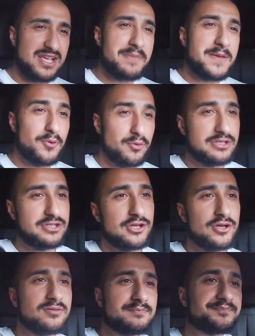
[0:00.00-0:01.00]
some people would
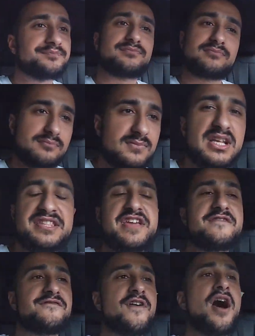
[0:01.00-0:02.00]
do,
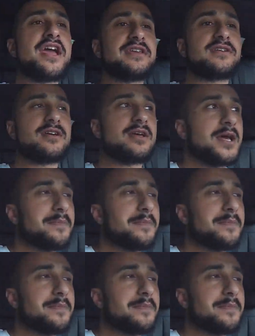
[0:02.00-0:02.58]
then fine.